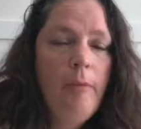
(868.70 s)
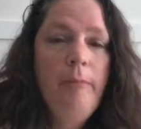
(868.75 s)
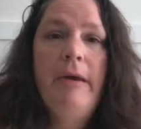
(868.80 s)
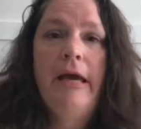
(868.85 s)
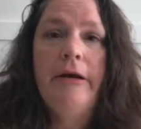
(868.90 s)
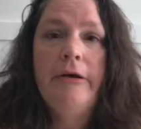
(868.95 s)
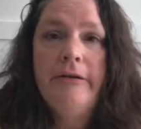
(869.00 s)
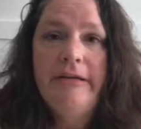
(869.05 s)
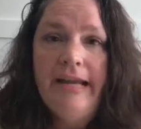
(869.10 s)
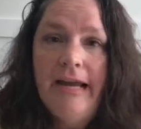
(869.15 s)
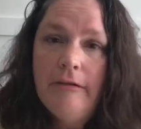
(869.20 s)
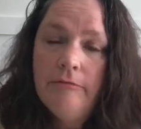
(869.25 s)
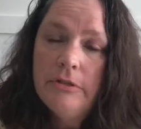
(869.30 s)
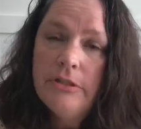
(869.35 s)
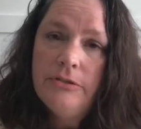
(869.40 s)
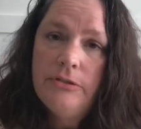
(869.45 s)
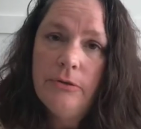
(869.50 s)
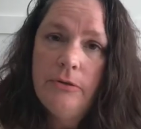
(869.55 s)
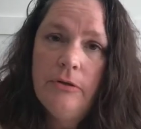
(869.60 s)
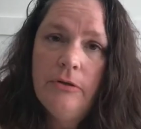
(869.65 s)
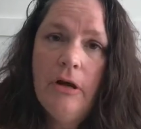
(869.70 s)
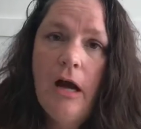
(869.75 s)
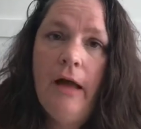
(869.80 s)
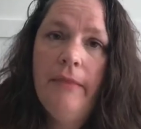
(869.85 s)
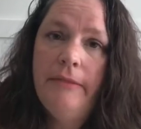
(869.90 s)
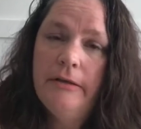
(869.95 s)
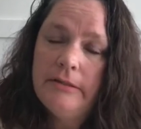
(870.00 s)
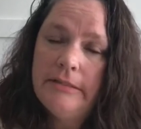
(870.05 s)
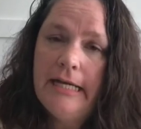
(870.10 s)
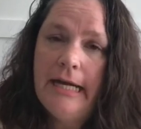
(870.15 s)
better net result
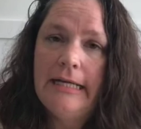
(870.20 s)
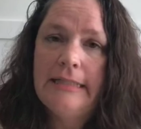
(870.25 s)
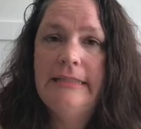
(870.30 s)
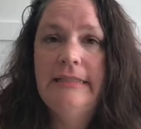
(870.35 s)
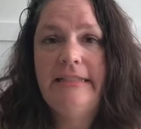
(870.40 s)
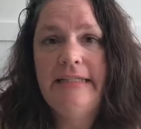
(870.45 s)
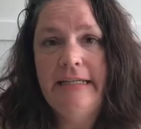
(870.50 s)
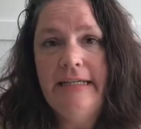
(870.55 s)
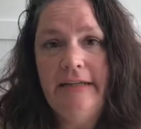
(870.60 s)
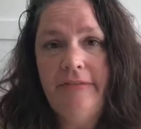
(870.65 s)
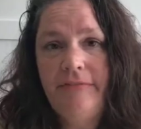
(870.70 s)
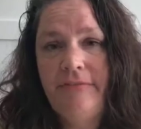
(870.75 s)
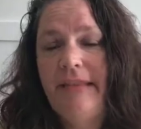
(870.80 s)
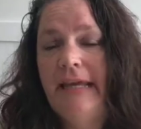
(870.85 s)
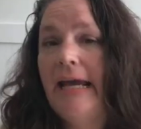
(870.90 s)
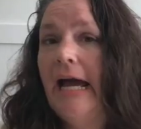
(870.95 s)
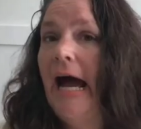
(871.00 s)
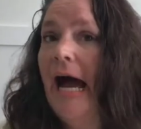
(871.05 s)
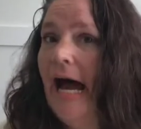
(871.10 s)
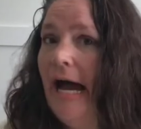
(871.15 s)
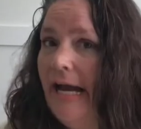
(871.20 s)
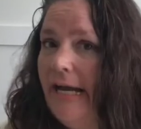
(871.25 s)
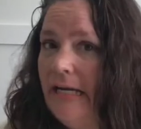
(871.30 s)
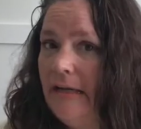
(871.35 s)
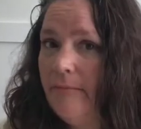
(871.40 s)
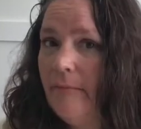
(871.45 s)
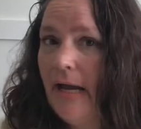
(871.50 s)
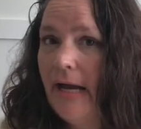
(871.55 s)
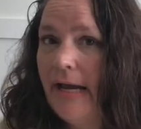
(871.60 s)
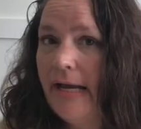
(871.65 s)
on their taxes if they
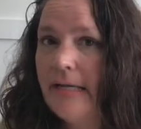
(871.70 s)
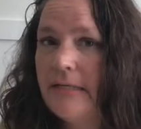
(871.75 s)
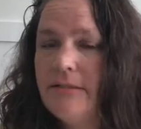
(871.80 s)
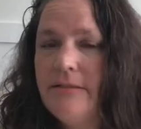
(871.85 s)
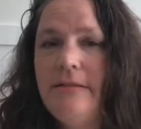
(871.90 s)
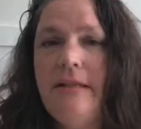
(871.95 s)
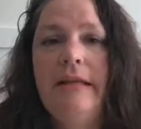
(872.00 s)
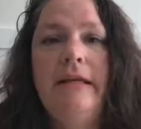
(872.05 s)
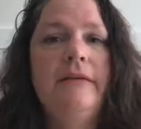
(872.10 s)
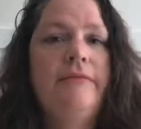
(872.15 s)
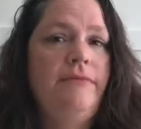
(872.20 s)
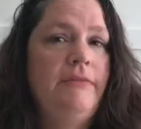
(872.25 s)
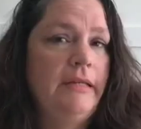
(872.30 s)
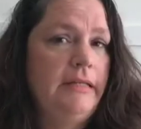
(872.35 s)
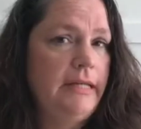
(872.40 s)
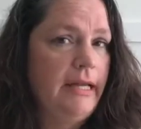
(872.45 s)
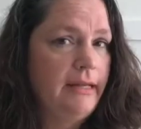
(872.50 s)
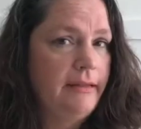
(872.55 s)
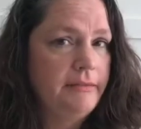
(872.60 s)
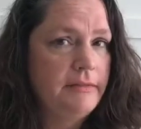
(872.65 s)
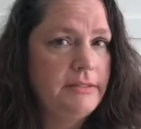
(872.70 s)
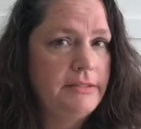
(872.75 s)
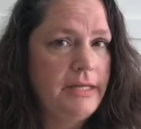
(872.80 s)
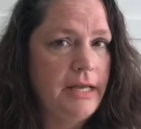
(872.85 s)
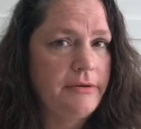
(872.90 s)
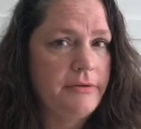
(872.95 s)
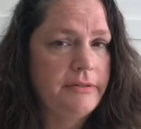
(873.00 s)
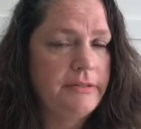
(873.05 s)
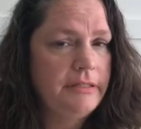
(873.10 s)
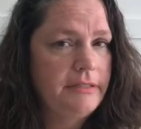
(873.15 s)
itemize than if they take the
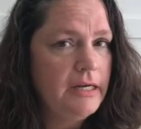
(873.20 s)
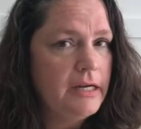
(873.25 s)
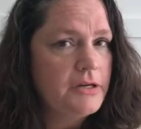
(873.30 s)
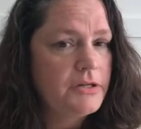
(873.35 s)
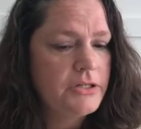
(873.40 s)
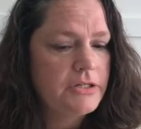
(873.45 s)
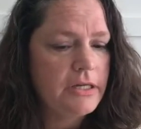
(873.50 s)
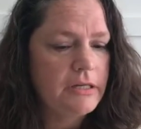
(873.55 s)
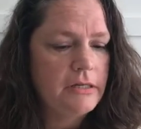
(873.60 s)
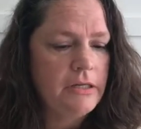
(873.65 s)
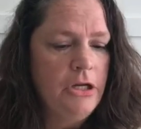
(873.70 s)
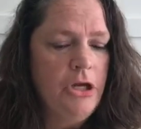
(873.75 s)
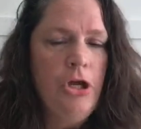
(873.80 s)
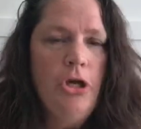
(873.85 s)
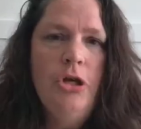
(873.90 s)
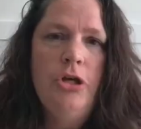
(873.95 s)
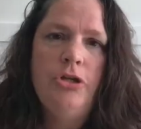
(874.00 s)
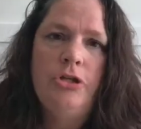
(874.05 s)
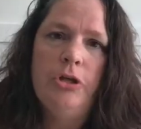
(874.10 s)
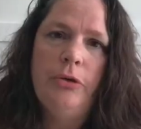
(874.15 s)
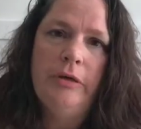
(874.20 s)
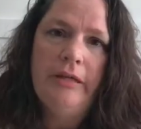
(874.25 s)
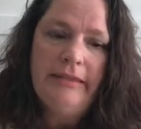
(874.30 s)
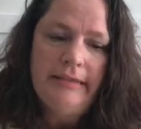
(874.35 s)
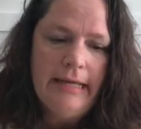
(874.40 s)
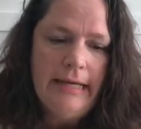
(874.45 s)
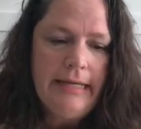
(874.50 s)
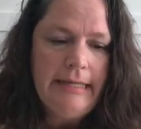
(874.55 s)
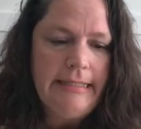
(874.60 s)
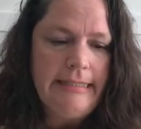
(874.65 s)
standard deduction. So in
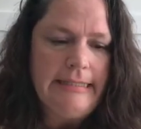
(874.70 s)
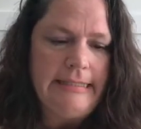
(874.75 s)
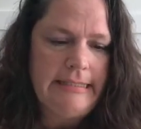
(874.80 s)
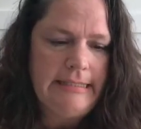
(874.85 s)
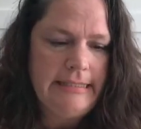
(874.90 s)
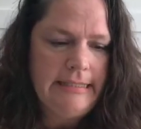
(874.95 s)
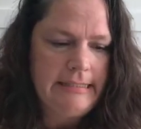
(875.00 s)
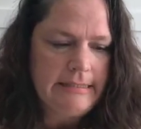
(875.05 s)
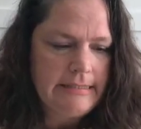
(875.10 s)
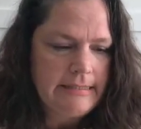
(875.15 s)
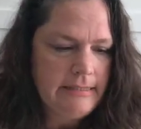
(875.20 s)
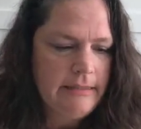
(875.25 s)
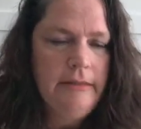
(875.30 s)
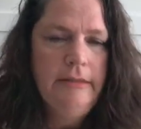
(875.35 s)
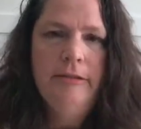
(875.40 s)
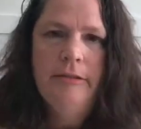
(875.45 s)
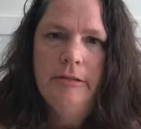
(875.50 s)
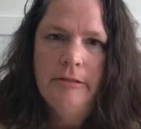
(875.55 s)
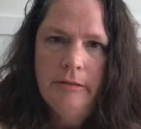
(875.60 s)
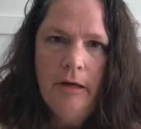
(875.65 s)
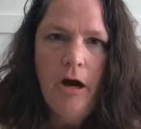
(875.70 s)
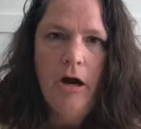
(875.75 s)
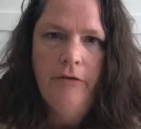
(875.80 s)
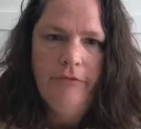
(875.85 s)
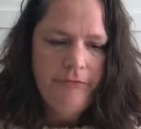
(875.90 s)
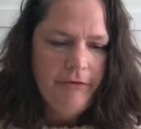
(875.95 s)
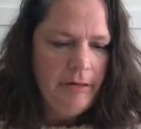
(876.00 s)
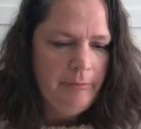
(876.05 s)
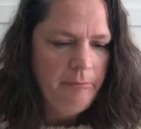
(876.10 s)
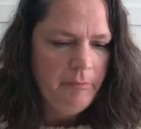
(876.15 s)
that instance, our
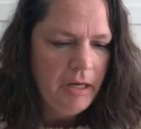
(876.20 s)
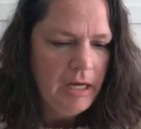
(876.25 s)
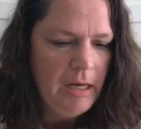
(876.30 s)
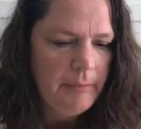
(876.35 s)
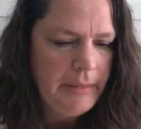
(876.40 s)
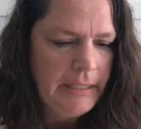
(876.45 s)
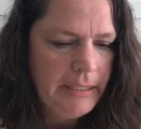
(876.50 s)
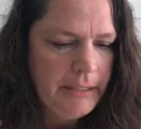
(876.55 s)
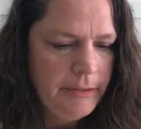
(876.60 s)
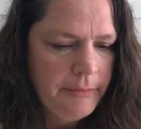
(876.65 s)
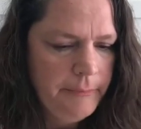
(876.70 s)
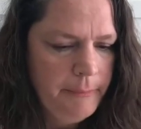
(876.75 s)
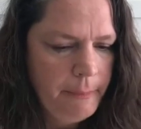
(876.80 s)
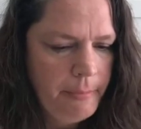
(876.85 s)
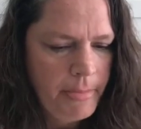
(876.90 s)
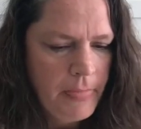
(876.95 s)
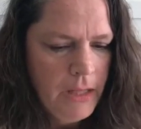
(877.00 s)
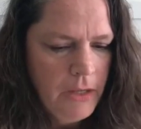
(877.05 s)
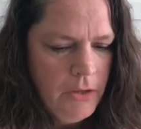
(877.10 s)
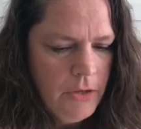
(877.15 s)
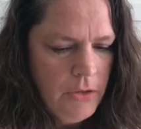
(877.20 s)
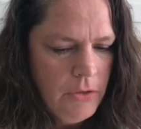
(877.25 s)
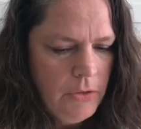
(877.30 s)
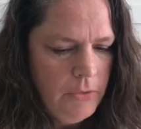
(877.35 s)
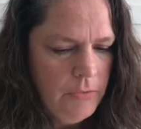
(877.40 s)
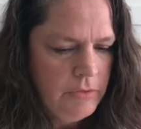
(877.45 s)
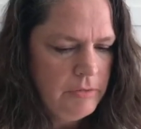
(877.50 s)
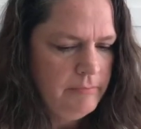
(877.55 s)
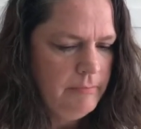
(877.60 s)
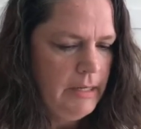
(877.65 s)
friend Bob here,
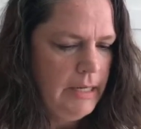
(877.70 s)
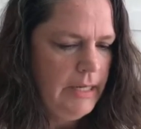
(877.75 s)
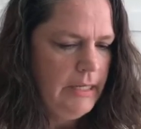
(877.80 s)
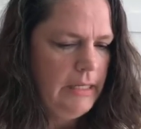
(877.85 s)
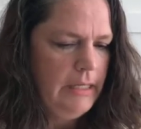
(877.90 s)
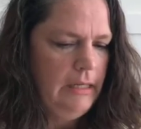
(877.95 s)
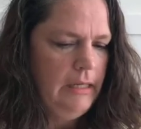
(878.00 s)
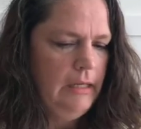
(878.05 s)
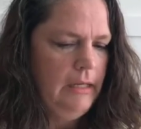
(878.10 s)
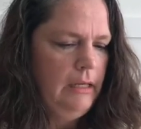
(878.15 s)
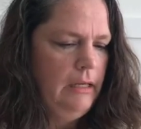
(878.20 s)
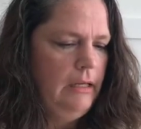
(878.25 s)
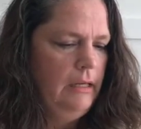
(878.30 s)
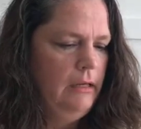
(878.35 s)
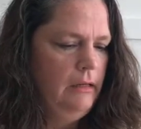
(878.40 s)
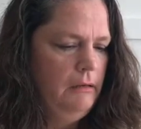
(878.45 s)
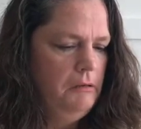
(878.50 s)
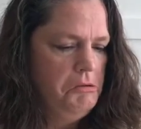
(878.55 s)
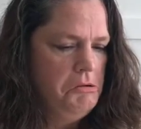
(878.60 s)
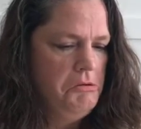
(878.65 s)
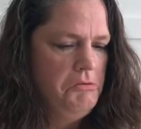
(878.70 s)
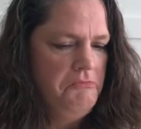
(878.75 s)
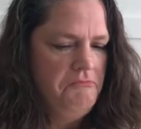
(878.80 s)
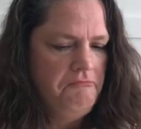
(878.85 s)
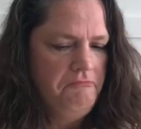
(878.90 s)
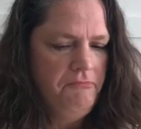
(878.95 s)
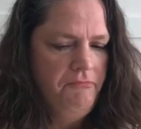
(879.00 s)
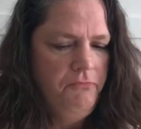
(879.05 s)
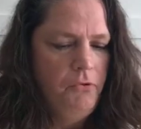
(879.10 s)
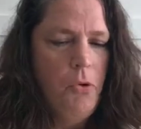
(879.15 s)
who's
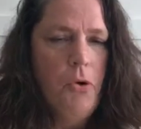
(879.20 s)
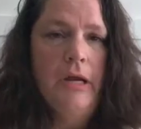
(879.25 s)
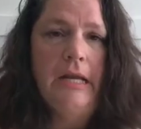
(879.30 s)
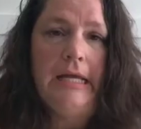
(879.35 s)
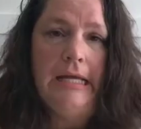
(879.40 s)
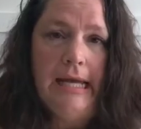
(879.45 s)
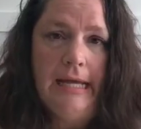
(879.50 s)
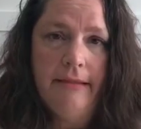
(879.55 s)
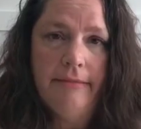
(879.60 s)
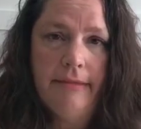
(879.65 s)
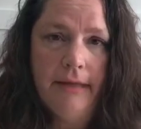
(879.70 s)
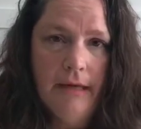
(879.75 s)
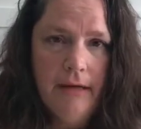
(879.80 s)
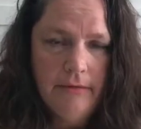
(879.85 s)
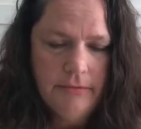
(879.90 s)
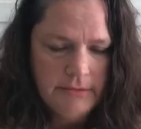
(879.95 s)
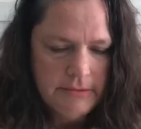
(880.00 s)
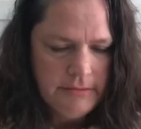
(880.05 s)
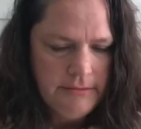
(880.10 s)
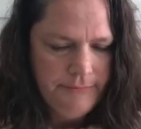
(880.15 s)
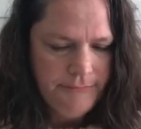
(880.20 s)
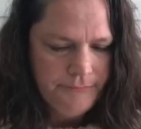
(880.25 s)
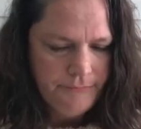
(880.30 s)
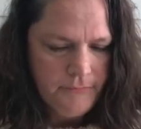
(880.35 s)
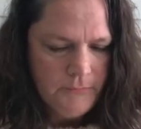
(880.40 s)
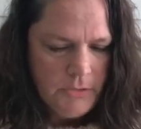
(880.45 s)
making $48,000.